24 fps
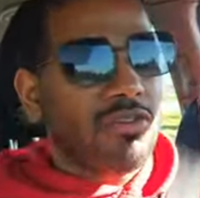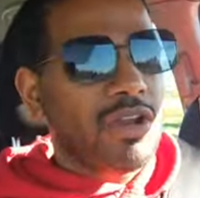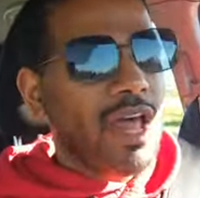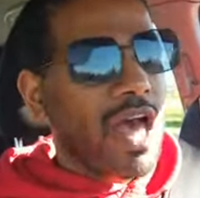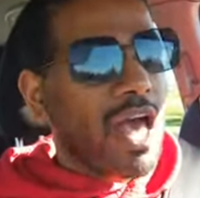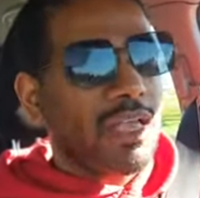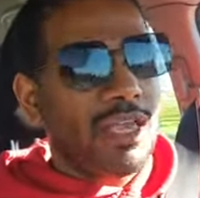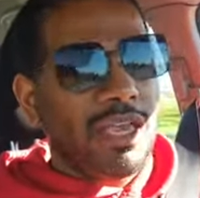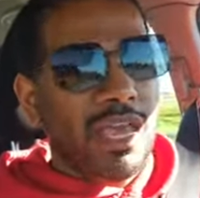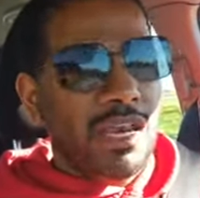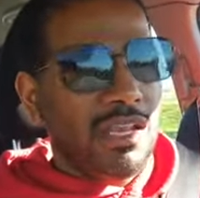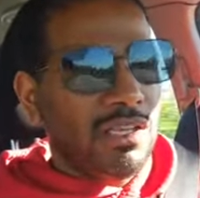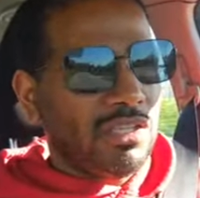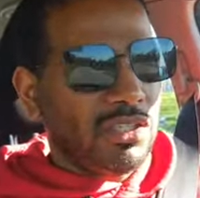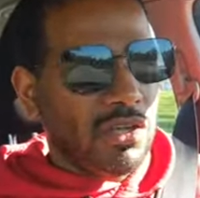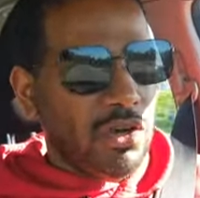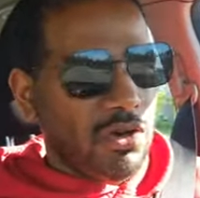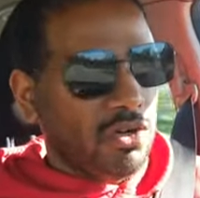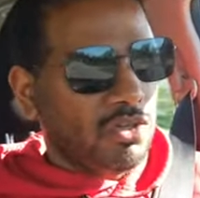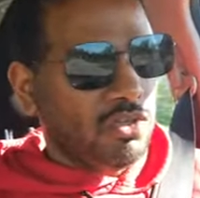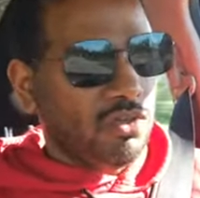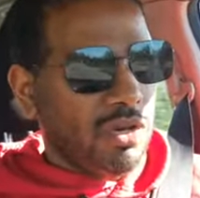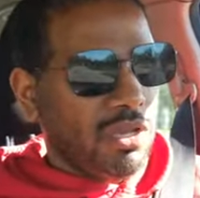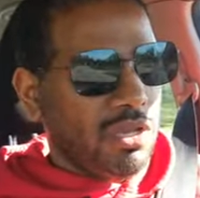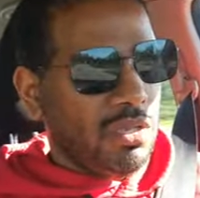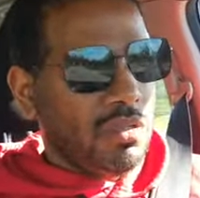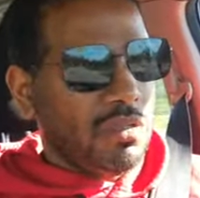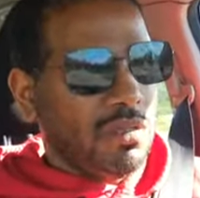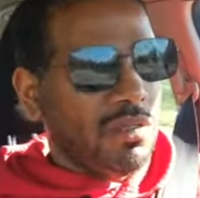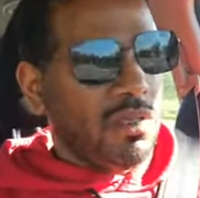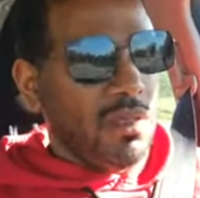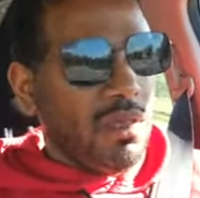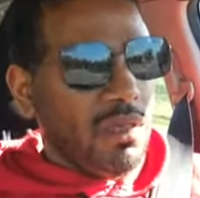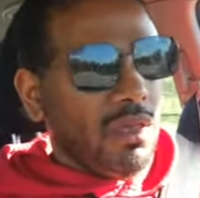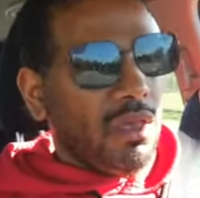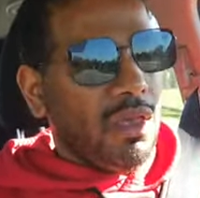not getting surgery.
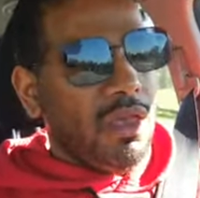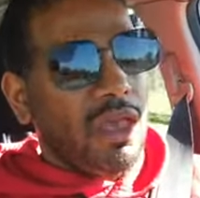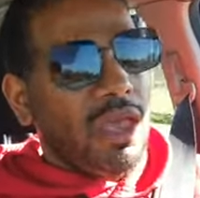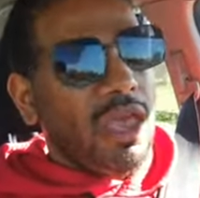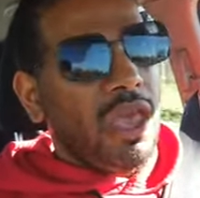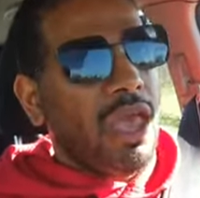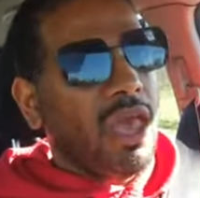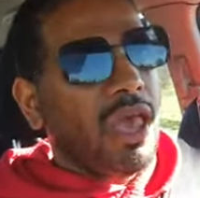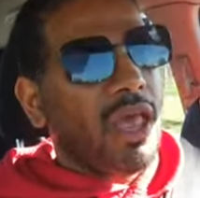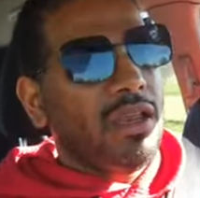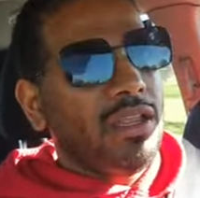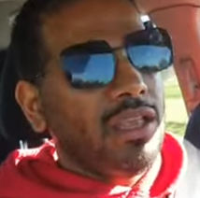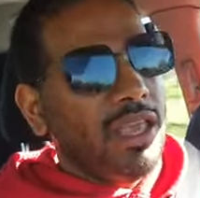And